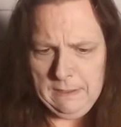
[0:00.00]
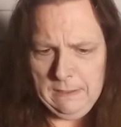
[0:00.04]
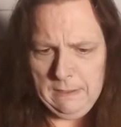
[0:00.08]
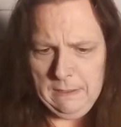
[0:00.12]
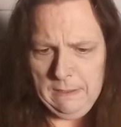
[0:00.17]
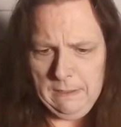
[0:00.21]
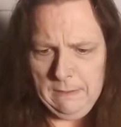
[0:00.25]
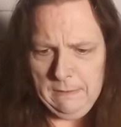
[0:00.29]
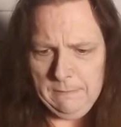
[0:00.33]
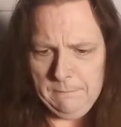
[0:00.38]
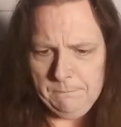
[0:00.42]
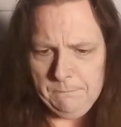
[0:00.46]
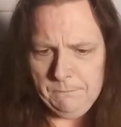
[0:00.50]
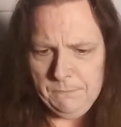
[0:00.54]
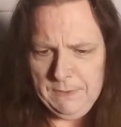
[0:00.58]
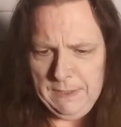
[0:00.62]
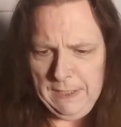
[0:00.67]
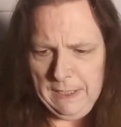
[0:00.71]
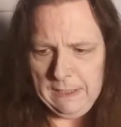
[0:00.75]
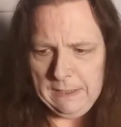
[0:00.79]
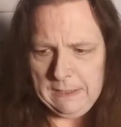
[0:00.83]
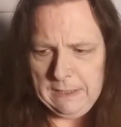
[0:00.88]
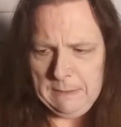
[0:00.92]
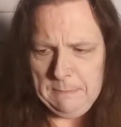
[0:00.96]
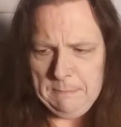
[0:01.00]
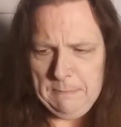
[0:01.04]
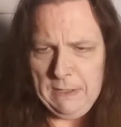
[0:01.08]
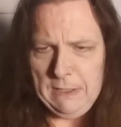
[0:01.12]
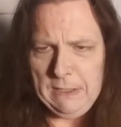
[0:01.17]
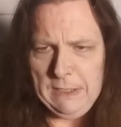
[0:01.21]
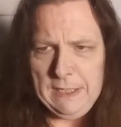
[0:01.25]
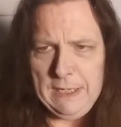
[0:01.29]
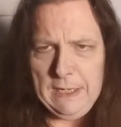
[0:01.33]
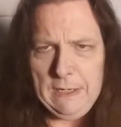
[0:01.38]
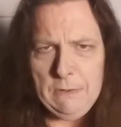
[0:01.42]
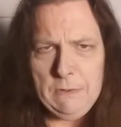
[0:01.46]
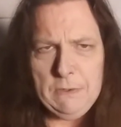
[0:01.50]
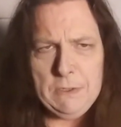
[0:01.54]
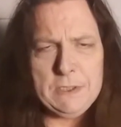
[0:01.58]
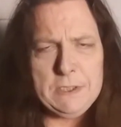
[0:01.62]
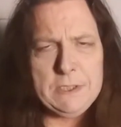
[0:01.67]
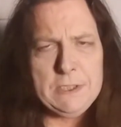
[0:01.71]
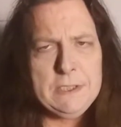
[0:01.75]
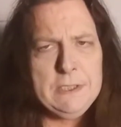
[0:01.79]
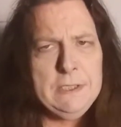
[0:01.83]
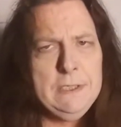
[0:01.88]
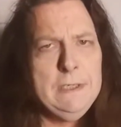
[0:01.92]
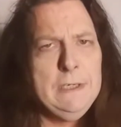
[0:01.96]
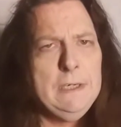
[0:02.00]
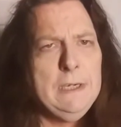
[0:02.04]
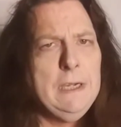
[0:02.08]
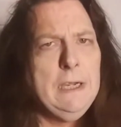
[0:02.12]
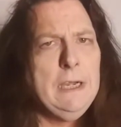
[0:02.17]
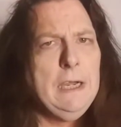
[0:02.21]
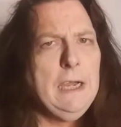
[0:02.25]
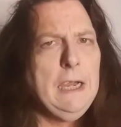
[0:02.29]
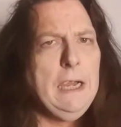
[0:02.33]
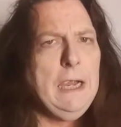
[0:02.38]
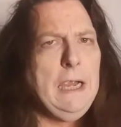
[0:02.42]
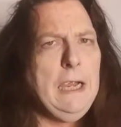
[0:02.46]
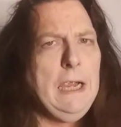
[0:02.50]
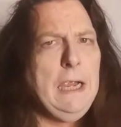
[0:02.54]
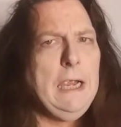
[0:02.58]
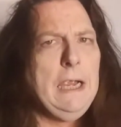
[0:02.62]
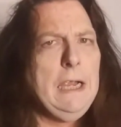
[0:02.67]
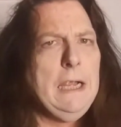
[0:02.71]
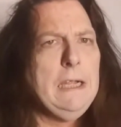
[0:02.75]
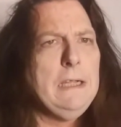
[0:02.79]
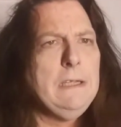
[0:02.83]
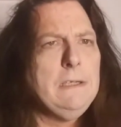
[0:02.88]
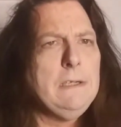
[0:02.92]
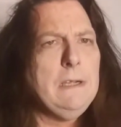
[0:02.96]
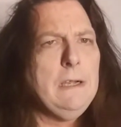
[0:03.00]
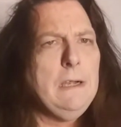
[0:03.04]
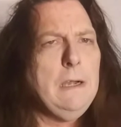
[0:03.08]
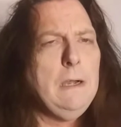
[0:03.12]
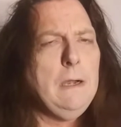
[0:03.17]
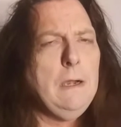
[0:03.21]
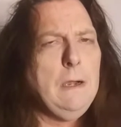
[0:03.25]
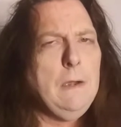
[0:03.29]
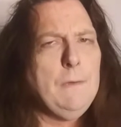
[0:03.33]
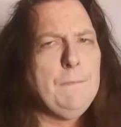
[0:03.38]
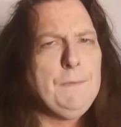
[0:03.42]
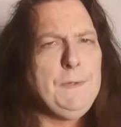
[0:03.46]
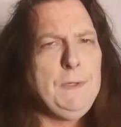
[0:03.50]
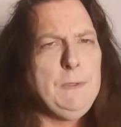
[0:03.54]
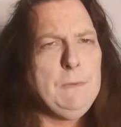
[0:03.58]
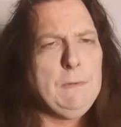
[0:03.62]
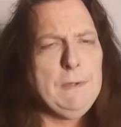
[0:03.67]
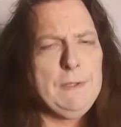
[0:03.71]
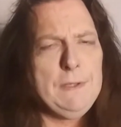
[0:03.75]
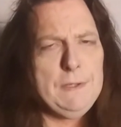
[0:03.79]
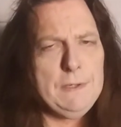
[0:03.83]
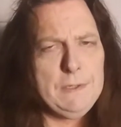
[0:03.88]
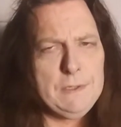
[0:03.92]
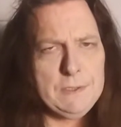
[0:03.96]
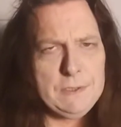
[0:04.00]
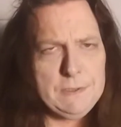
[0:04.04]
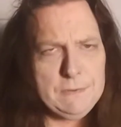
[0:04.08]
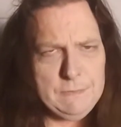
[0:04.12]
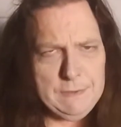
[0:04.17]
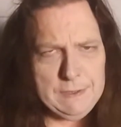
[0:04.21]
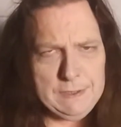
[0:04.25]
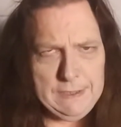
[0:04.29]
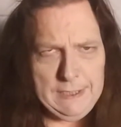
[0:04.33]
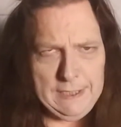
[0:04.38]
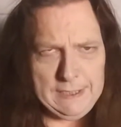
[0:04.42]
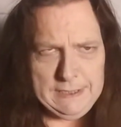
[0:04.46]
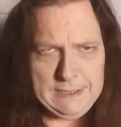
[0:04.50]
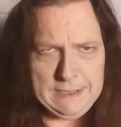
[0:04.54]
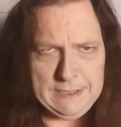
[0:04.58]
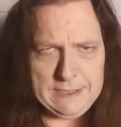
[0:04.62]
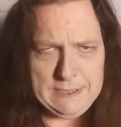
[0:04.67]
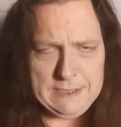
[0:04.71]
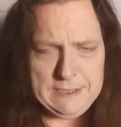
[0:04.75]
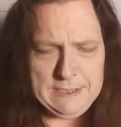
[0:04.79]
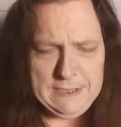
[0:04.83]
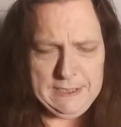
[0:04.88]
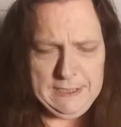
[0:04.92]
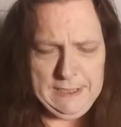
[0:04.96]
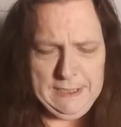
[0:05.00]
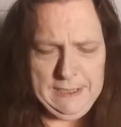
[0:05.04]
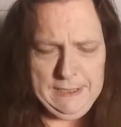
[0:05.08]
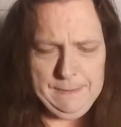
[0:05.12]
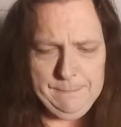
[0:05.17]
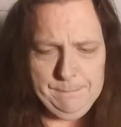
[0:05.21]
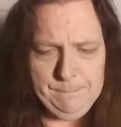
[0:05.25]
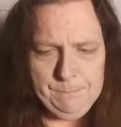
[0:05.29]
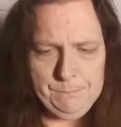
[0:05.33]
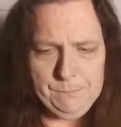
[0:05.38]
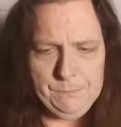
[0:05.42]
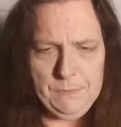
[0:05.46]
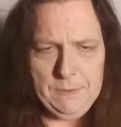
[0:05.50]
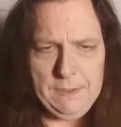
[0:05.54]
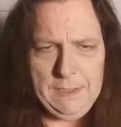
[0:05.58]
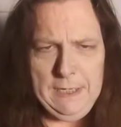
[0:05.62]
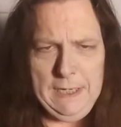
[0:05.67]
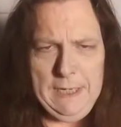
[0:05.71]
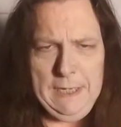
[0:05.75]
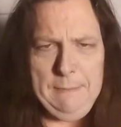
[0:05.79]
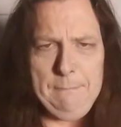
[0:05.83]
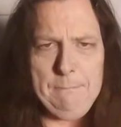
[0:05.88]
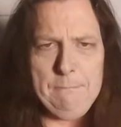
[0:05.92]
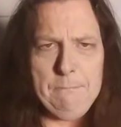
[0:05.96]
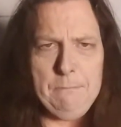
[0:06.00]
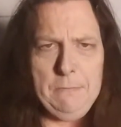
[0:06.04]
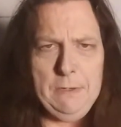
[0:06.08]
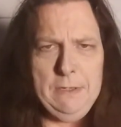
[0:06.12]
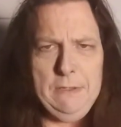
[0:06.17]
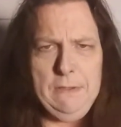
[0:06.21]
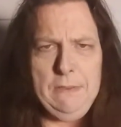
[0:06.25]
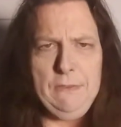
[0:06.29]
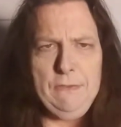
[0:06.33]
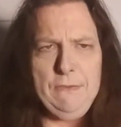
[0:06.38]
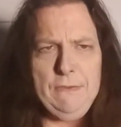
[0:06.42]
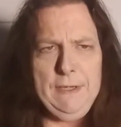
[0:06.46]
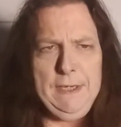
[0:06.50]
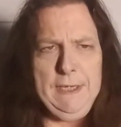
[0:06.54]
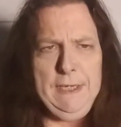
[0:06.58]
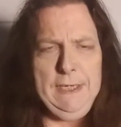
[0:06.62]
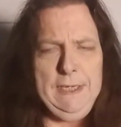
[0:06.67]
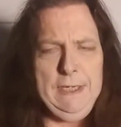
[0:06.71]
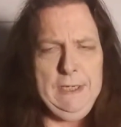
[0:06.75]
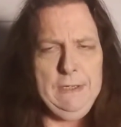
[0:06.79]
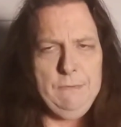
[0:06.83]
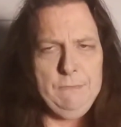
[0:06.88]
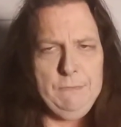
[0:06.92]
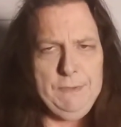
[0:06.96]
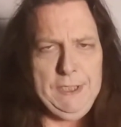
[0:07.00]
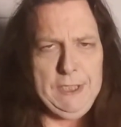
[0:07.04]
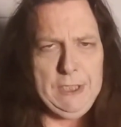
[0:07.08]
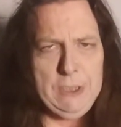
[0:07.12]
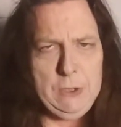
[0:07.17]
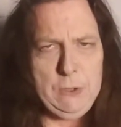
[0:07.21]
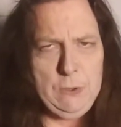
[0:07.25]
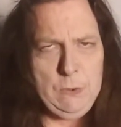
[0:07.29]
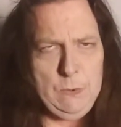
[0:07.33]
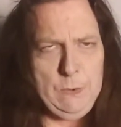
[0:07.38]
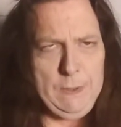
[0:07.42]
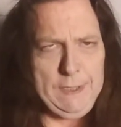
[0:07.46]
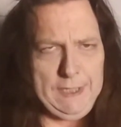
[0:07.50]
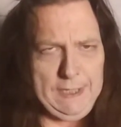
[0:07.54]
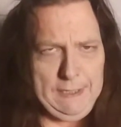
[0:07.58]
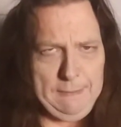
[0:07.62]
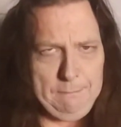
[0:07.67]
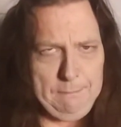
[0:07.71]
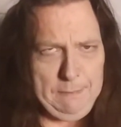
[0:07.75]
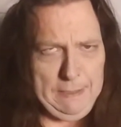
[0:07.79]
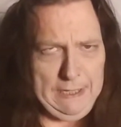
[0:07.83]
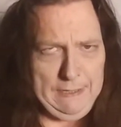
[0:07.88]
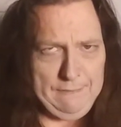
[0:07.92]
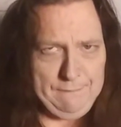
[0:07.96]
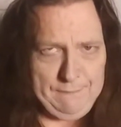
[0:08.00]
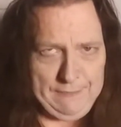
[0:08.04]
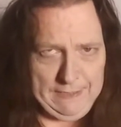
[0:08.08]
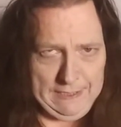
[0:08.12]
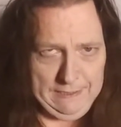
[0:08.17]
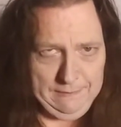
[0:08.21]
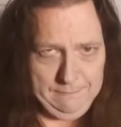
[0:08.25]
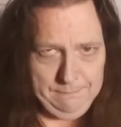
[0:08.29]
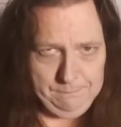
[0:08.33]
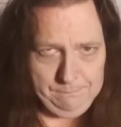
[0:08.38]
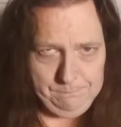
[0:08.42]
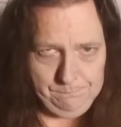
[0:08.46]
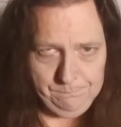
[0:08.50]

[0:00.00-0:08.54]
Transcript: um, yeah, Kamala Harris, and uh, a few others would like to see a monthly reoccurring benefit.